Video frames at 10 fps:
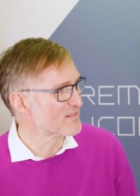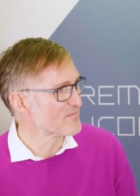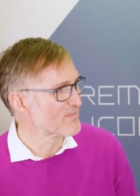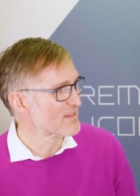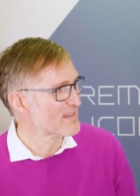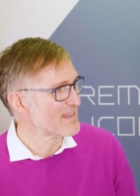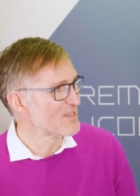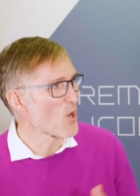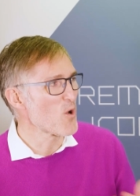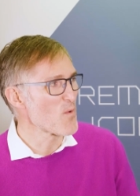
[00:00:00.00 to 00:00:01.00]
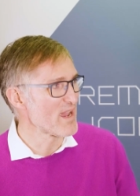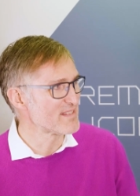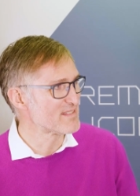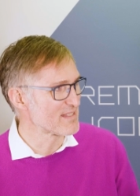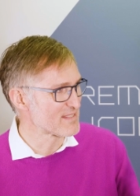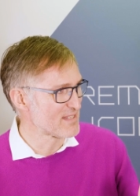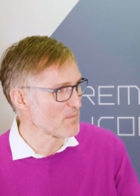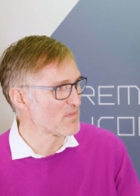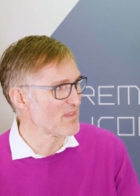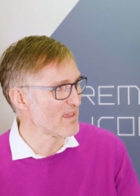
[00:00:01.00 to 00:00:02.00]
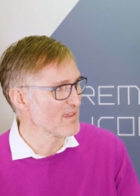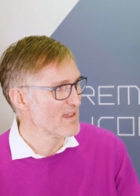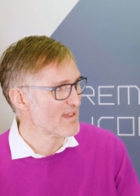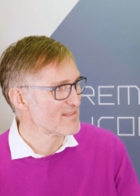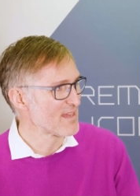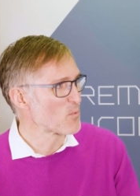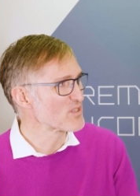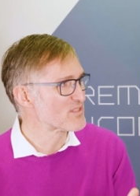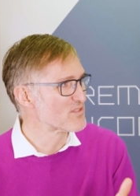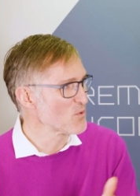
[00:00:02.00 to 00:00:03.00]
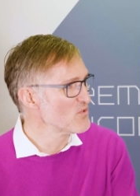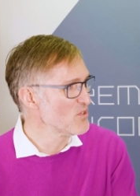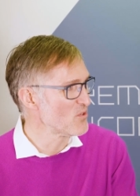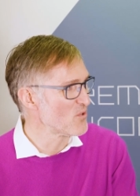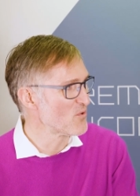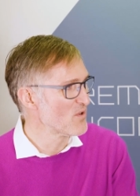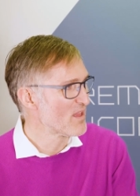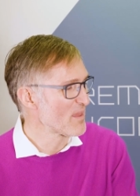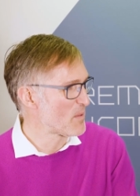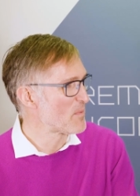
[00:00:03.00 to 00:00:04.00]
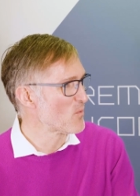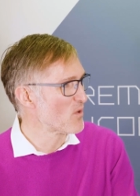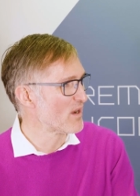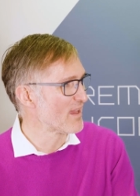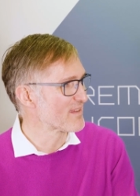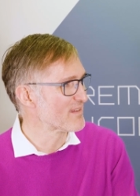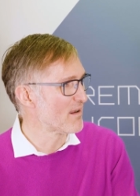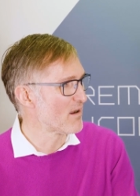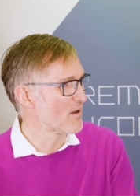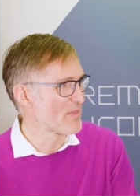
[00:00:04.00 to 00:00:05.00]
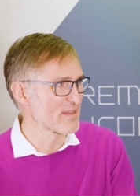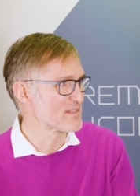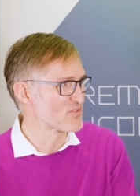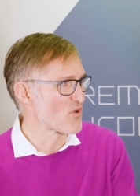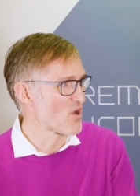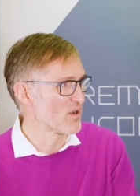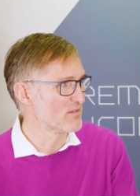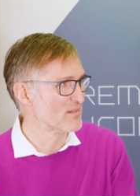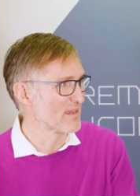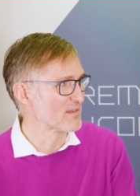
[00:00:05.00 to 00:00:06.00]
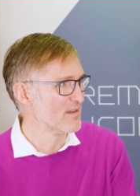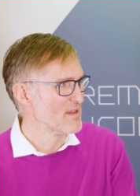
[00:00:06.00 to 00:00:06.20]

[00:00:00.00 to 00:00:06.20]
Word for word: Mm. He always did something that was so new mm. that people were like, oh, that is wrong. Mm. Like,